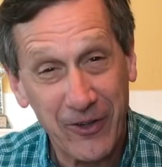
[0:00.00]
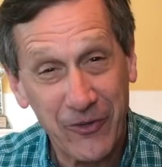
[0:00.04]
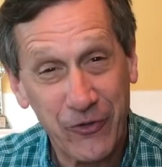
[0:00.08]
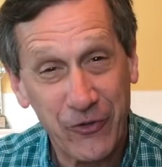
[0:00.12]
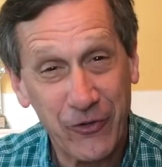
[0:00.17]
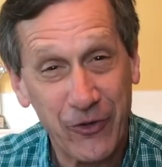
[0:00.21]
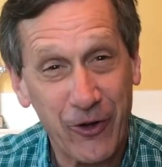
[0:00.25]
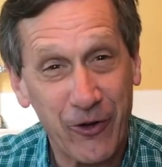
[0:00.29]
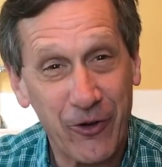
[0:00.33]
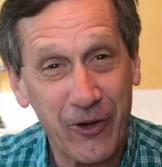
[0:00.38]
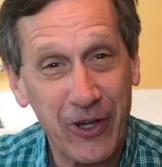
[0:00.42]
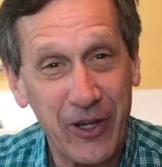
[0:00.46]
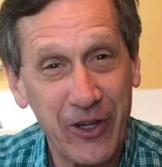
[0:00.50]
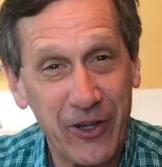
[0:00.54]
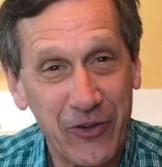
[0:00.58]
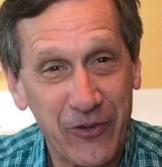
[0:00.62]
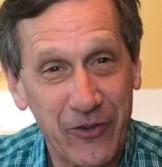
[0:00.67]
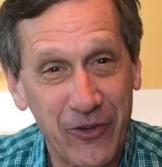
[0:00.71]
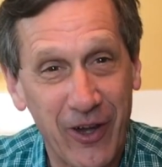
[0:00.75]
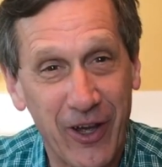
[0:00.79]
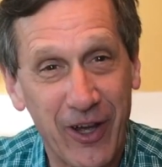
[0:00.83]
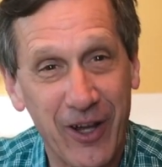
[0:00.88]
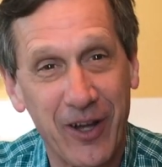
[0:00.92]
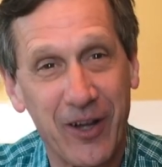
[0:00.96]

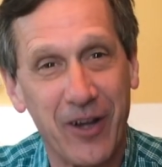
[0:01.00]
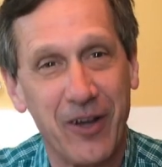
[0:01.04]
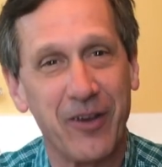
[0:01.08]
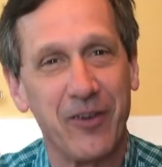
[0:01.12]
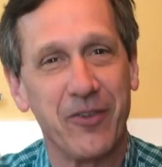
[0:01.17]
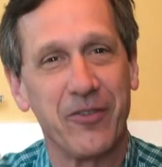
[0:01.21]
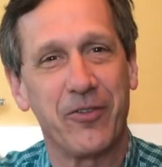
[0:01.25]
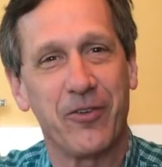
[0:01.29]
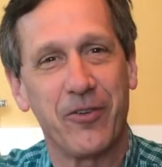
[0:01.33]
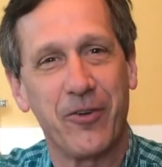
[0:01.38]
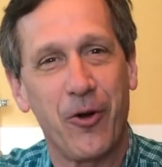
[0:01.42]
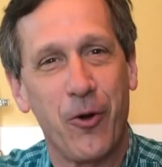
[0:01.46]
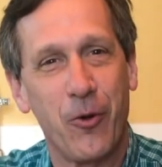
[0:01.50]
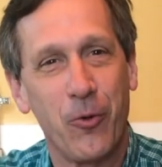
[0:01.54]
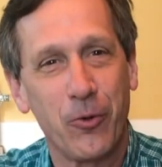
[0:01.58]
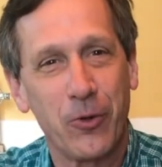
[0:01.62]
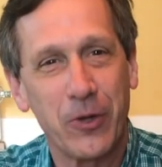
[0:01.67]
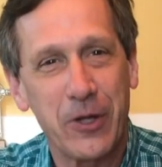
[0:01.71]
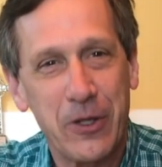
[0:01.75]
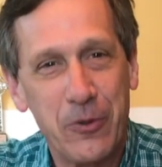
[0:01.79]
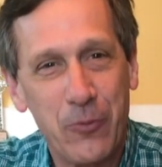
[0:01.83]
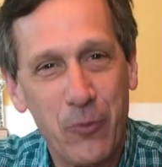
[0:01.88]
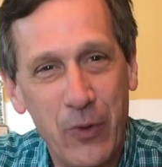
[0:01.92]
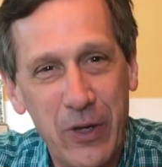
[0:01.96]
series of
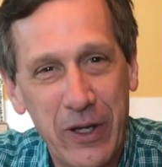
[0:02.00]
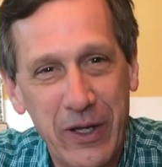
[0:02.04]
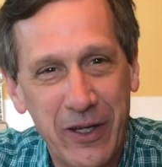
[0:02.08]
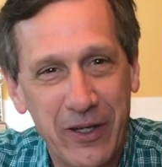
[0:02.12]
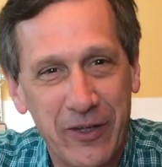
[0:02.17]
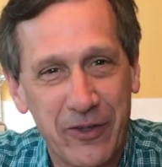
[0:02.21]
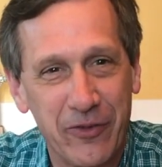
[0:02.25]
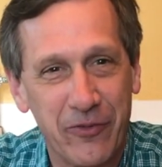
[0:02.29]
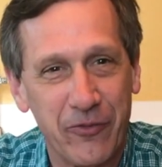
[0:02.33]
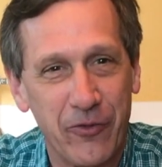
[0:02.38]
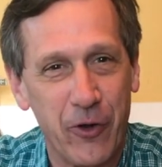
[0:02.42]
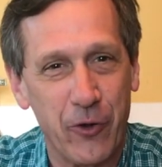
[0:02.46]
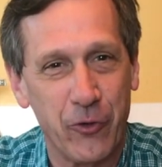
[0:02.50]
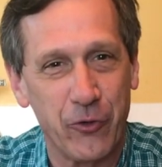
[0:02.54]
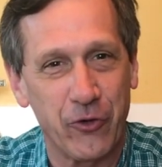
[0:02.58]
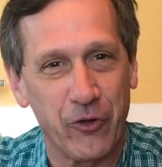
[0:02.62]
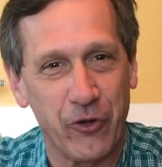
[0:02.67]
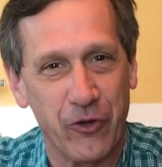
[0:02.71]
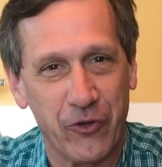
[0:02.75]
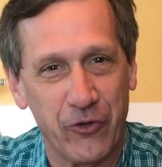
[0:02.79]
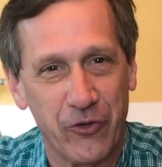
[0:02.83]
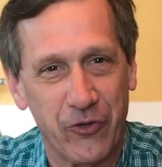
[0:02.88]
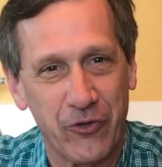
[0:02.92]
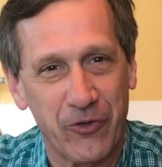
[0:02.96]
Holy Week
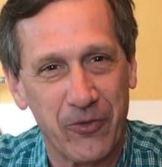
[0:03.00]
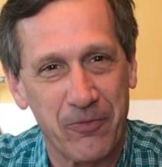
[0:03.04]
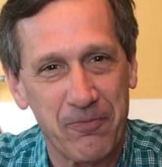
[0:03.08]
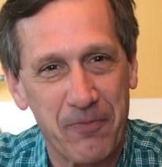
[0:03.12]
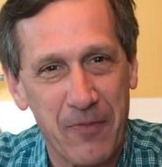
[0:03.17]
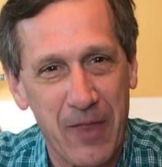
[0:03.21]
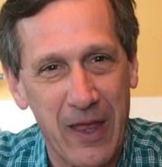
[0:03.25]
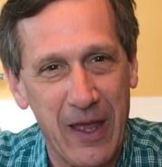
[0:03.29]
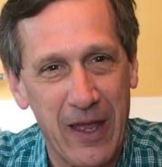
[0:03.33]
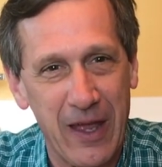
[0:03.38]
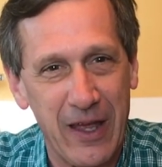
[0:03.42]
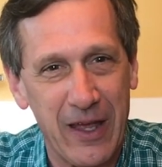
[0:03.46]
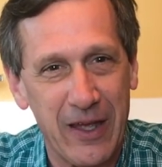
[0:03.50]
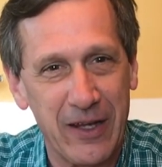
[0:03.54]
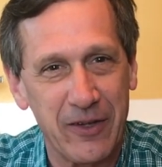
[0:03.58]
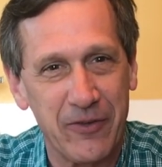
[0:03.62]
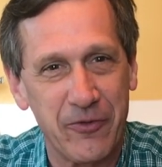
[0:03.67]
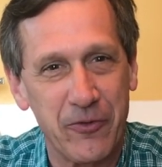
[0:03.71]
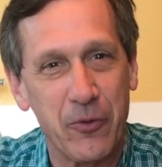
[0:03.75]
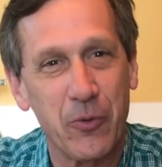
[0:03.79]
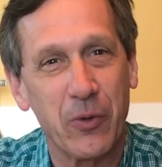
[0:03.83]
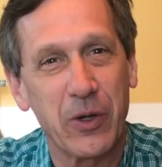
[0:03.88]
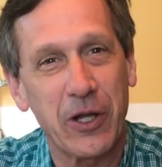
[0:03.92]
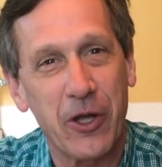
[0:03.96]
devotions. And if
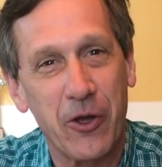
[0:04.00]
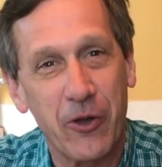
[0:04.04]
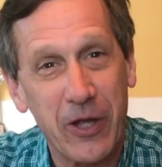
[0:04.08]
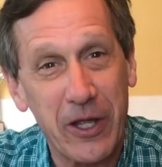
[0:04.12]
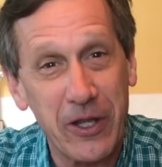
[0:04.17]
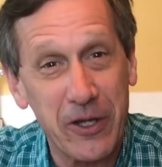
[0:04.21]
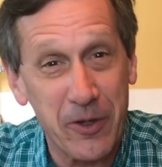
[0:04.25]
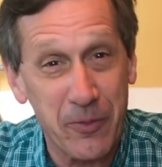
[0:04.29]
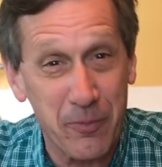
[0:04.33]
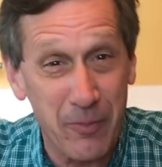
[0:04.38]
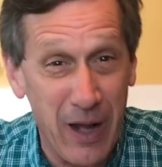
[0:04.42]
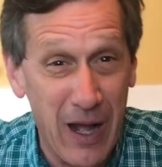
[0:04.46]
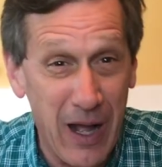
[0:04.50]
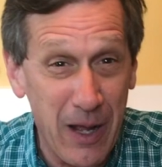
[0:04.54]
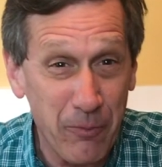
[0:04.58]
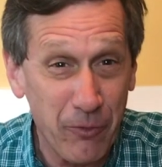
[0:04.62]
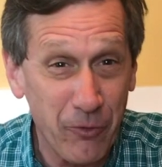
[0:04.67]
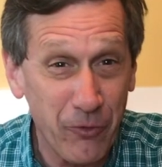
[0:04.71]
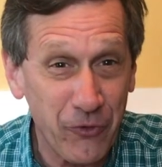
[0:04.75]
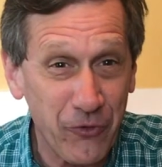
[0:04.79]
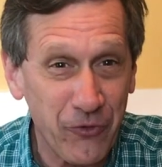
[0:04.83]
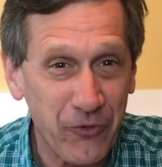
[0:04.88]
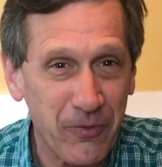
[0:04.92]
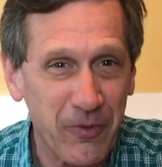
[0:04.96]
you want to go get your
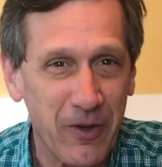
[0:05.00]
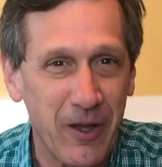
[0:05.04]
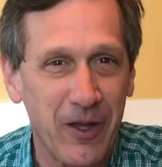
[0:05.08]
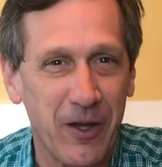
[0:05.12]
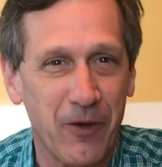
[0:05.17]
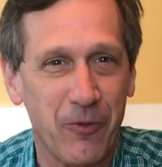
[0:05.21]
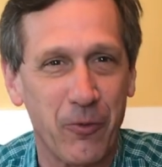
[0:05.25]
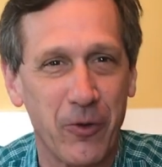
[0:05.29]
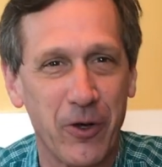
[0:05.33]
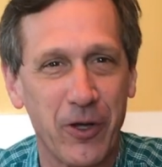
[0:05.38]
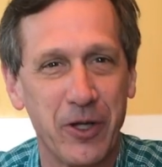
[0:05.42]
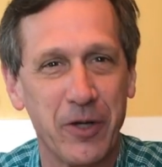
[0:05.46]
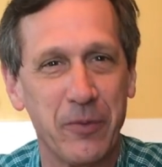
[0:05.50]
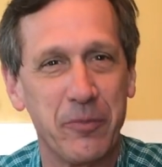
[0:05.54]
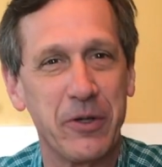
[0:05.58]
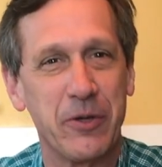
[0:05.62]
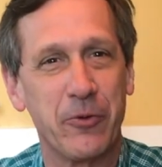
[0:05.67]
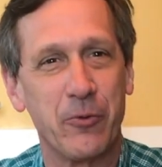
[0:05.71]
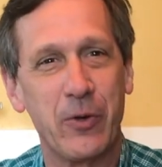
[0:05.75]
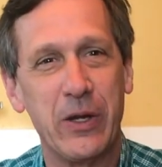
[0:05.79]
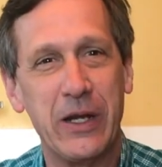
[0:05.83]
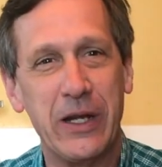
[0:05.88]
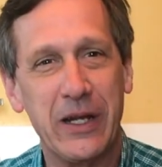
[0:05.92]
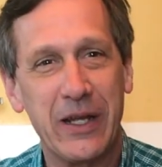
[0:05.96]
Bibles, we're going to be
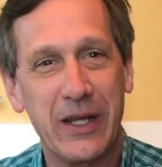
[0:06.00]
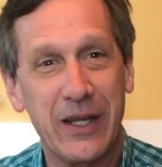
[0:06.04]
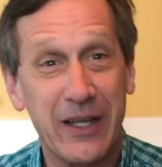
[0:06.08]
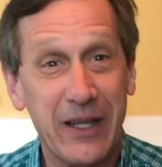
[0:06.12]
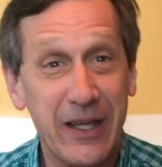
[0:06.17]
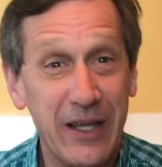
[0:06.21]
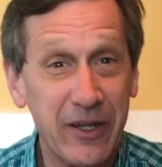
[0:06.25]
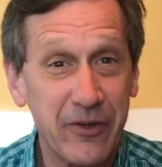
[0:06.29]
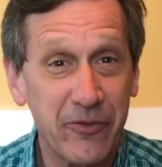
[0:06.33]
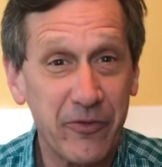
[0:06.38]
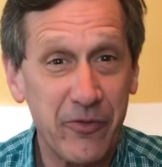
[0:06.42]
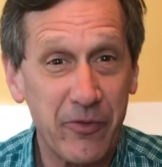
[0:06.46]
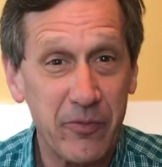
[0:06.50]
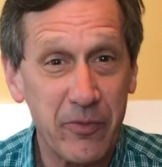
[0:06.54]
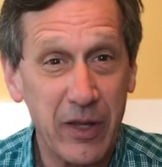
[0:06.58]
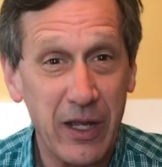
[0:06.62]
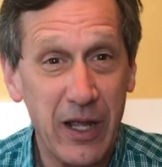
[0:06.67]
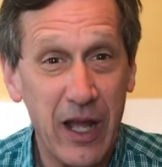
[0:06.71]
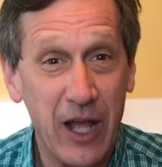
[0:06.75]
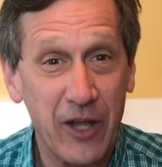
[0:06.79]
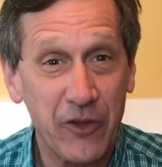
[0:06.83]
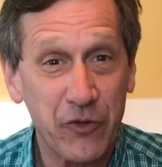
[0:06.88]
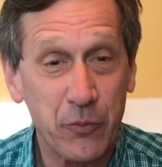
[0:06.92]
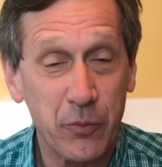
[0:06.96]
reading again from the
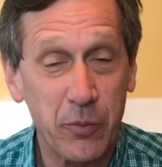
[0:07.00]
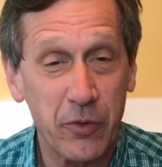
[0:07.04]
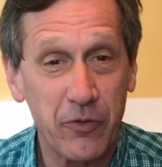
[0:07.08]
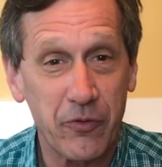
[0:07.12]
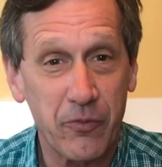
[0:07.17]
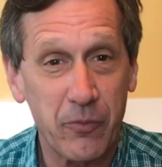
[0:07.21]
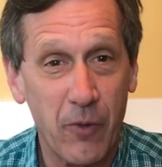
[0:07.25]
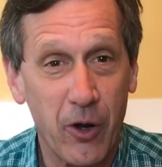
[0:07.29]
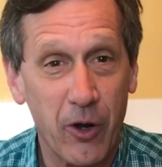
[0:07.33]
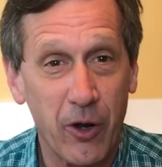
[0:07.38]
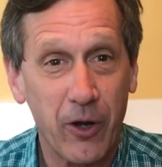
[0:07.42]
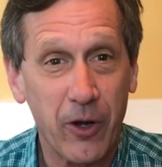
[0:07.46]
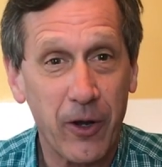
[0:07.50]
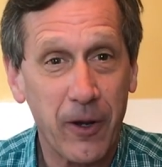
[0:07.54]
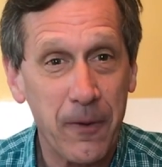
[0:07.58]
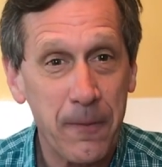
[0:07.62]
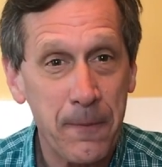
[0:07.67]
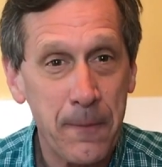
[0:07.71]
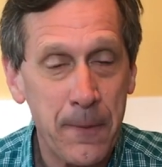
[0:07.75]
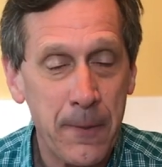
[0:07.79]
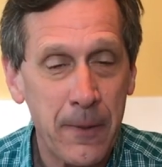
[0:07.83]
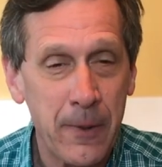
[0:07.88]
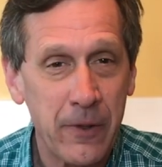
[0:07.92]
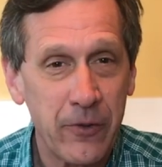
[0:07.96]
Gospel of Mark.
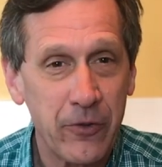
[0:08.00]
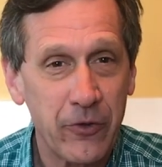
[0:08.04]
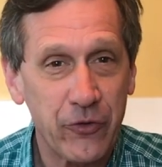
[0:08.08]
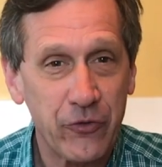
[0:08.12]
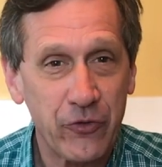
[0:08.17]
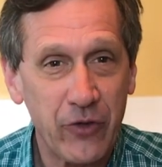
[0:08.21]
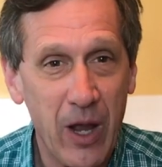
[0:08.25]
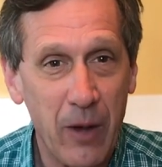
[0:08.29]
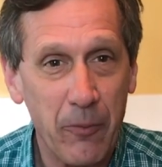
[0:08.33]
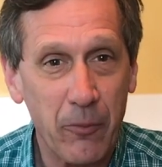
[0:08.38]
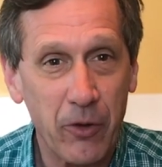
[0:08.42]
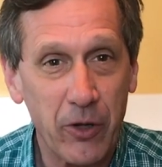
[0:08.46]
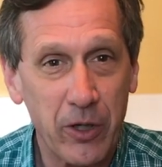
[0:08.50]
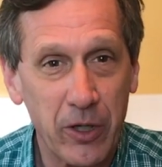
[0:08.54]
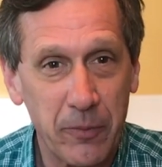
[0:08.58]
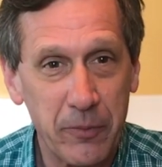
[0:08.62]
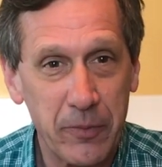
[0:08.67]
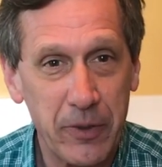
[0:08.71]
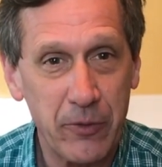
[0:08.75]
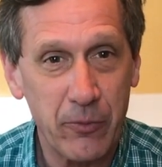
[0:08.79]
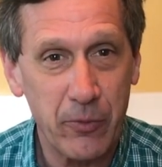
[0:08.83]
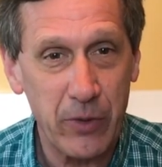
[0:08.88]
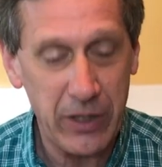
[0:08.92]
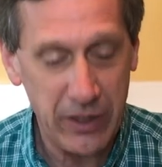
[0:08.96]
This time we're going to
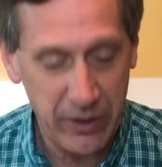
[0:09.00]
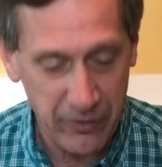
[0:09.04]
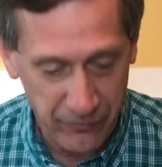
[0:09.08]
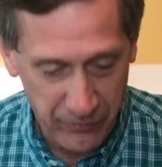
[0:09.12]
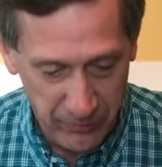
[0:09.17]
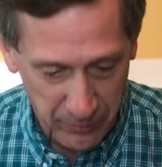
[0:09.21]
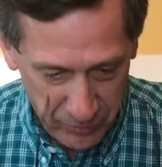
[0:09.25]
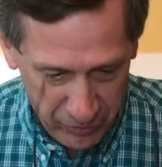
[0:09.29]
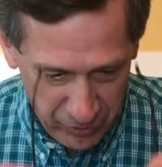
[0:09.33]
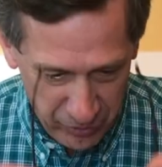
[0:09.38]
be reading from